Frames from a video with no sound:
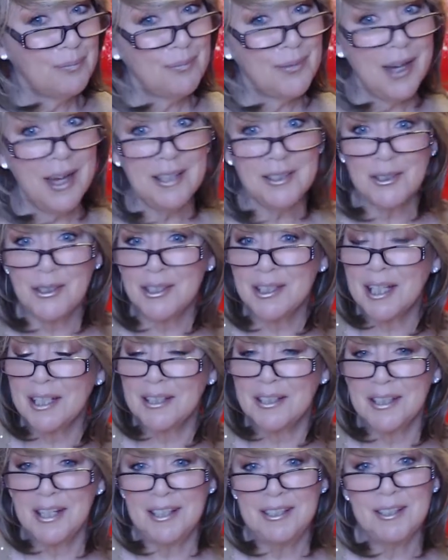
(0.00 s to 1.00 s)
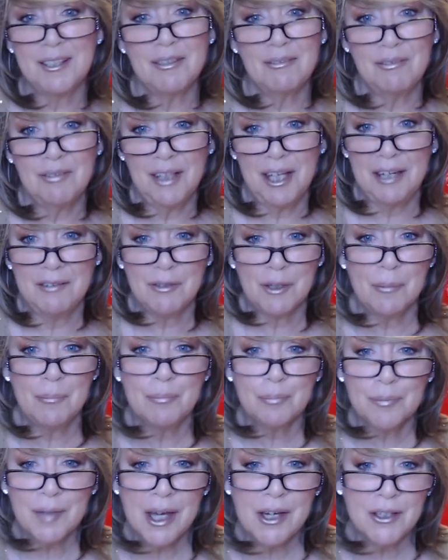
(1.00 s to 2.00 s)
And so it's got a nice flavor
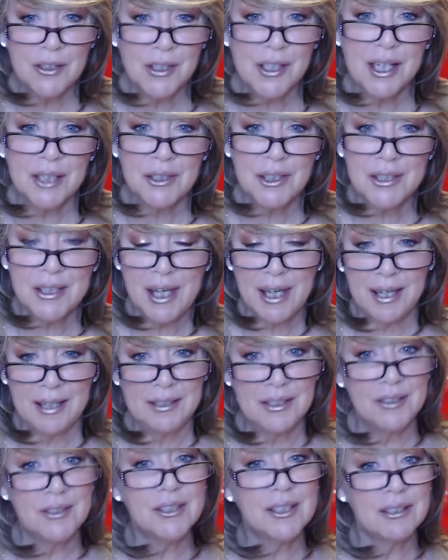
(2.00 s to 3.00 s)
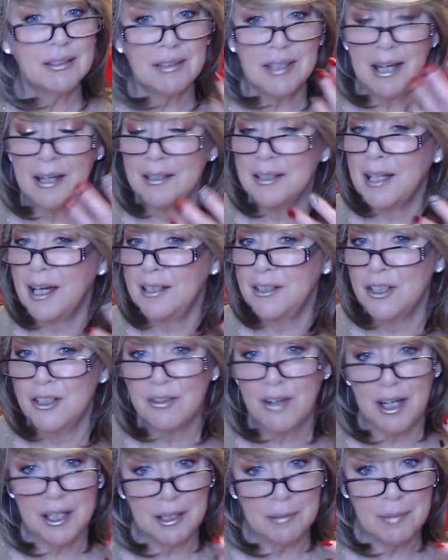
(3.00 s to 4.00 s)
you get the tannins that kind of
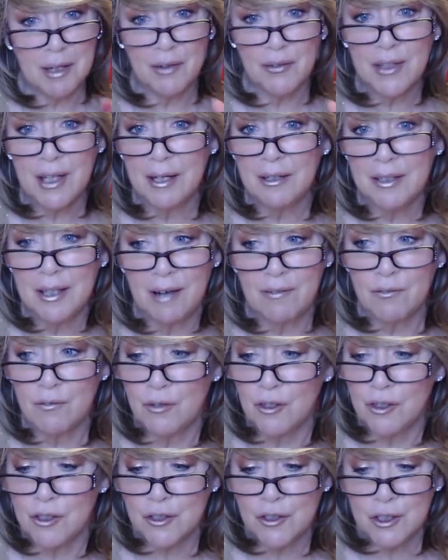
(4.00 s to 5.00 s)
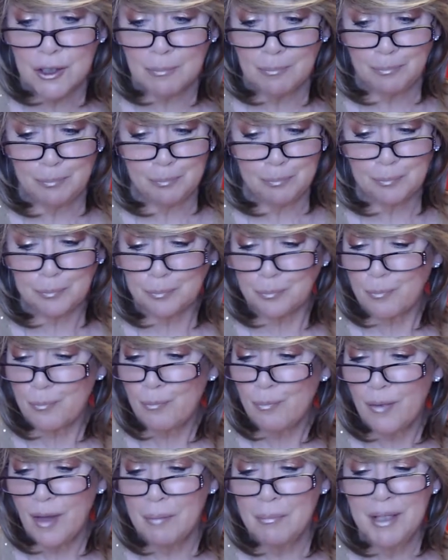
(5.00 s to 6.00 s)
dry your mouth out at first.
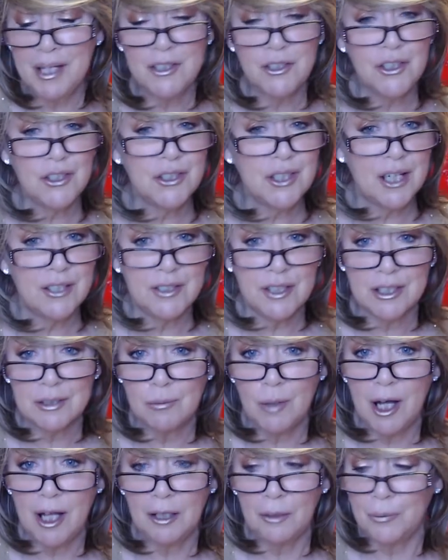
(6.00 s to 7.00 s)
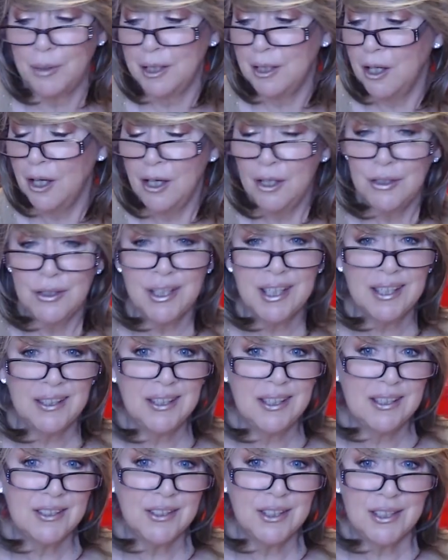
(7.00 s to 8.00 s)
But as you start to swallow it, you get
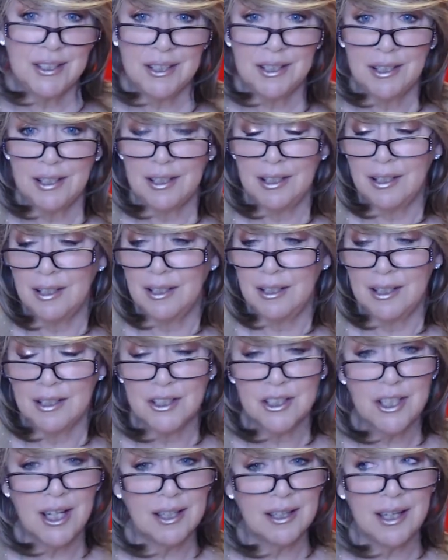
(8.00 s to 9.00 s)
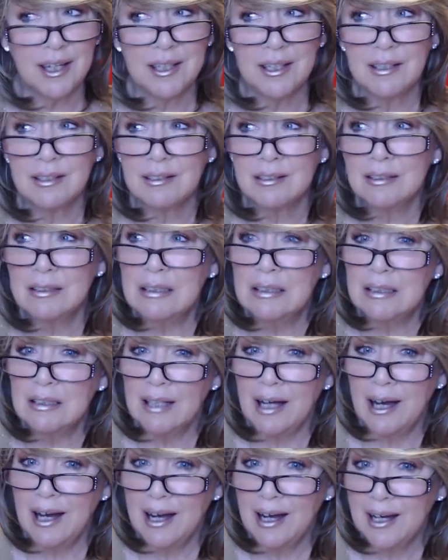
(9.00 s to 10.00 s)
the acidity, and it's not like
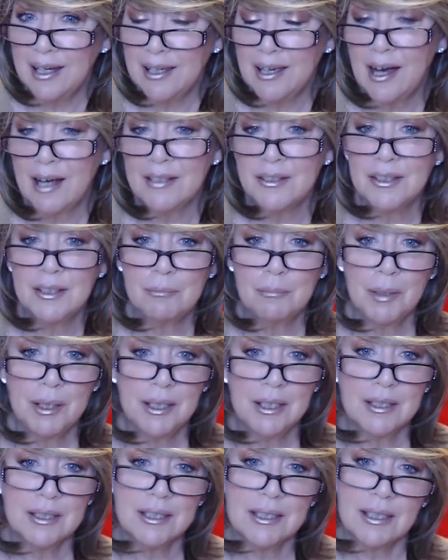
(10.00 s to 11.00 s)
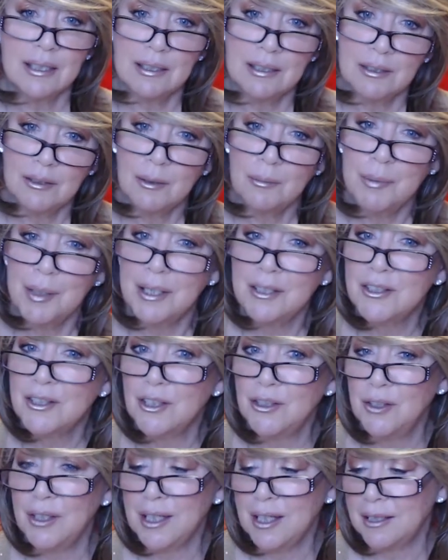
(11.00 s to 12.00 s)
high acid, but it's a little bit, so
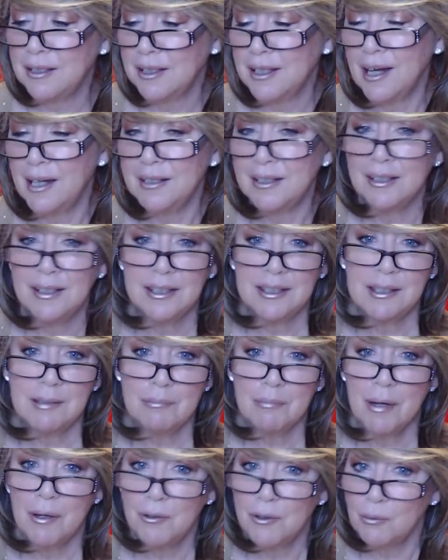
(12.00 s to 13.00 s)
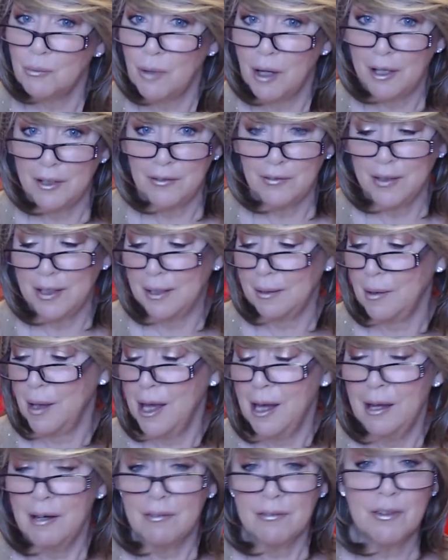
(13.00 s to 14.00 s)
you get kind of like your mouth watering
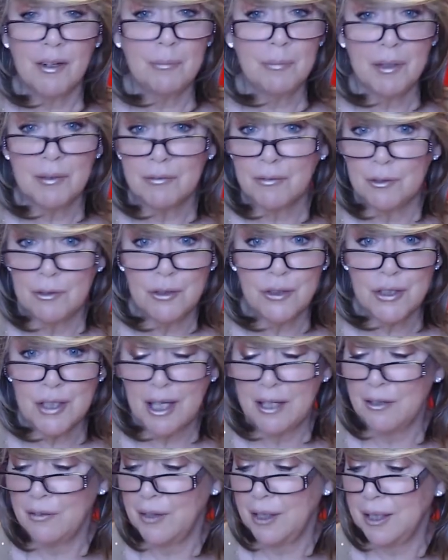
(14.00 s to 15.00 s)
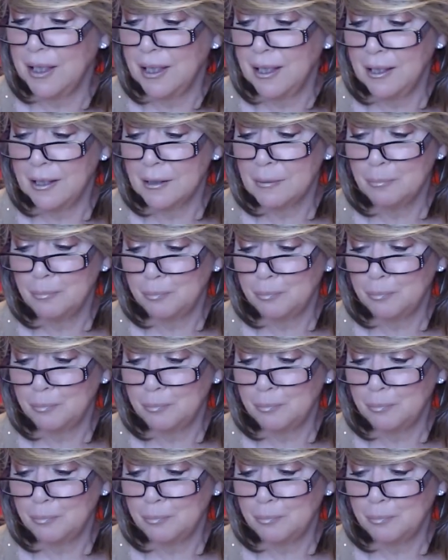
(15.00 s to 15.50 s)
from the fruits that are in here.